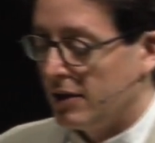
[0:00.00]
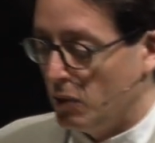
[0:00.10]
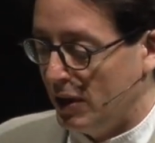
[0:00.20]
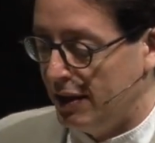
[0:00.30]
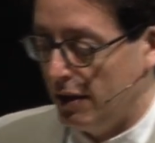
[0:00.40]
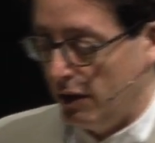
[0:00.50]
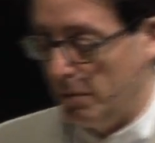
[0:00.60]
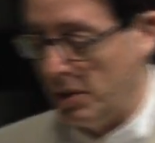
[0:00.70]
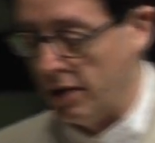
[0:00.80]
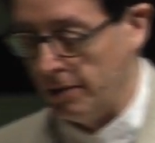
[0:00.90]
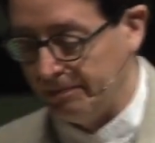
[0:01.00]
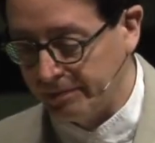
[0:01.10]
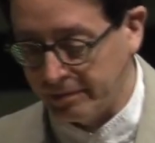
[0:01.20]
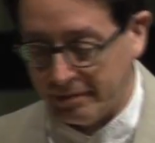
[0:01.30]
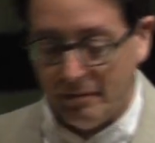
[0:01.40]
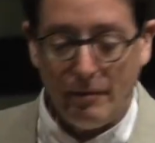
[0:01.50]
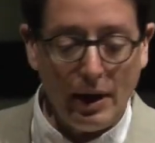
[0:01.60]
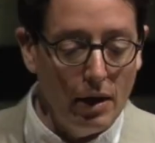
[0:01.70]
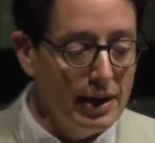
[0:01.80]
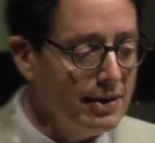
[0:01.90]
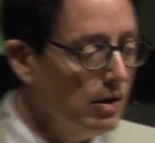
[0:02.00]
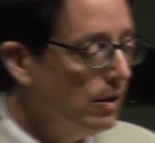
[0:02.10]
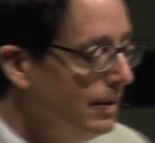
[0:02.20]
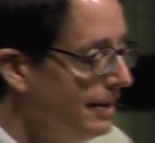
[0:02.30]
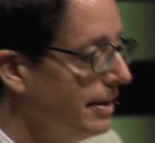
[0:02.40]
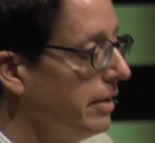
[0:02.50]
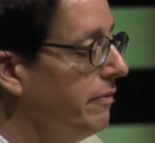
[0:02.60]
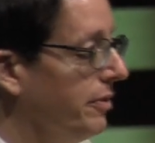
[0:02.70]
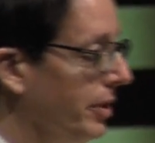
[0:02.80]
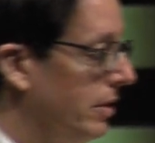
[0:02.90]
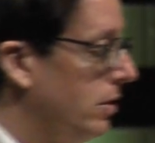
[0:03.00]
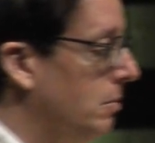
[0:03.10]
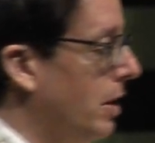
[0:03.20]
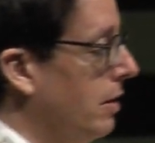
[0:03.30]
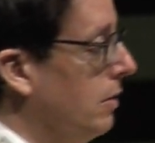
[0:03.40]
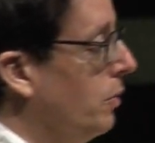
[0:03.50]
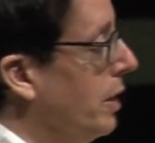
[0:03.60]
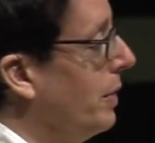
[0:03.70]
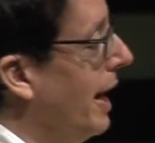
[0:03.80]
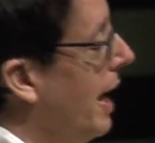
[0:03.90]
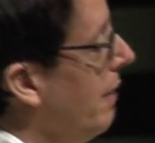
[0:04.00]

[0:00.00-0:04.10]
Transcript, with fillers: So, what's another model? Let's call this the vertical model, where we